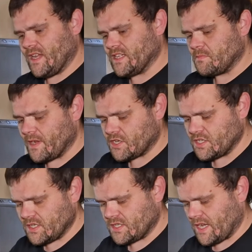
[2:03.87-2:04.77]
as much
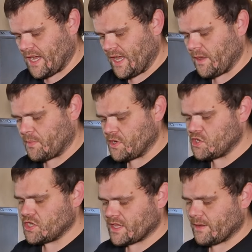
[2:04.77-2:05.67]
as I
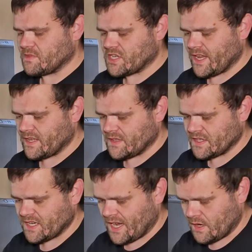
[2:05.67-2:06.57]
appreciate them sending
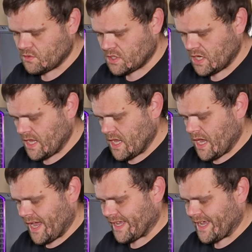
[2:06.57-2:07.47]
this out,
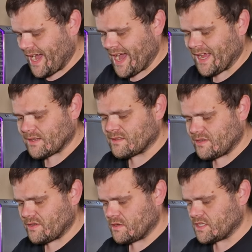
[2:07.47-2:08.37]
I can't
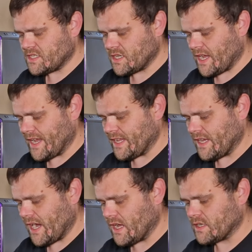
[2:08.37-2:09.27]

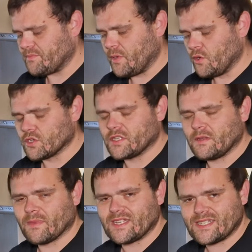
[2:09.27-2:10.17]

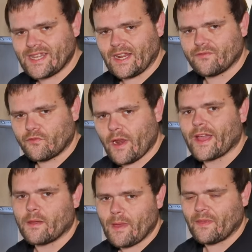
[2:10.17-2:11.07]
personally myself
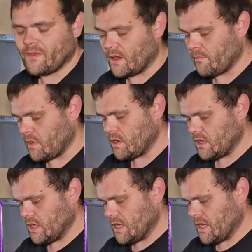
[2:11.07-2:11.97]
recommend them.
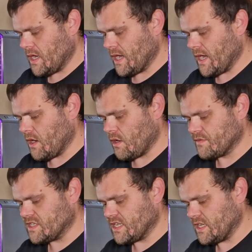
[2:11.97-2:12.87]

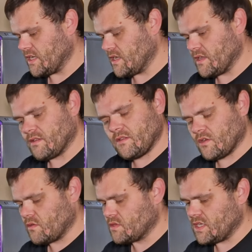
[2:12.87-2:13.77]
Obviously, you
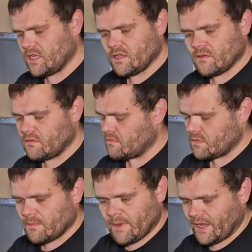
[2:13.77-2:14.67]
know, the
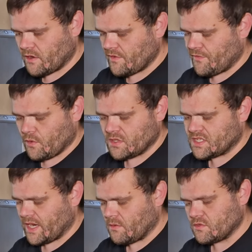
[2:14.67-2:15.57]
microphone
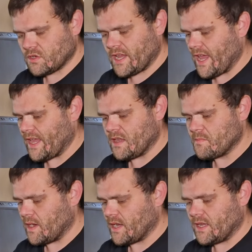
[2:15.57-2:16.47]
sounds okay,
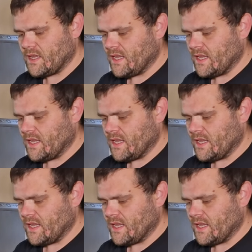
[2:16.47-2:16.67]
but